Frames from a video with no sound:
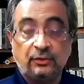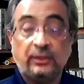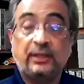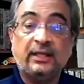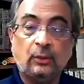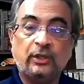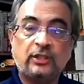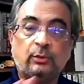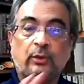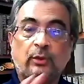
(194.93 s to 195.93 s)
So in other words,
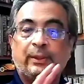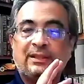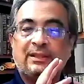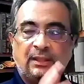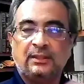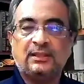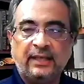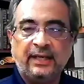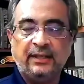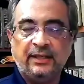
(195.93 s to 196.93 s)
what we can
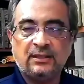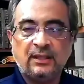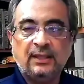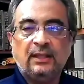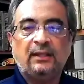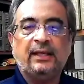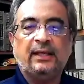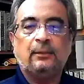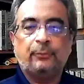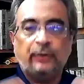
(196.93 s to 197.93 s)
understand is that
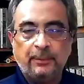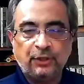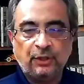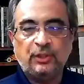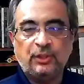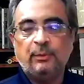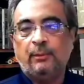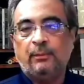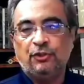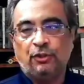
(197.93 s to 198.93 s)
the prohibition which is being
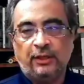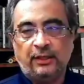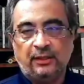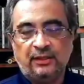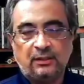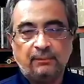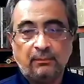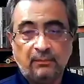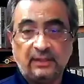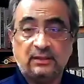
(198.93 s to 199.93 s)
mentioned here
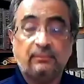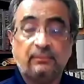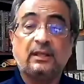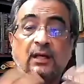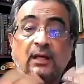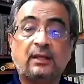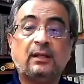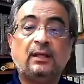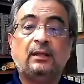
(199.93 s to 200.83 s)
is regarding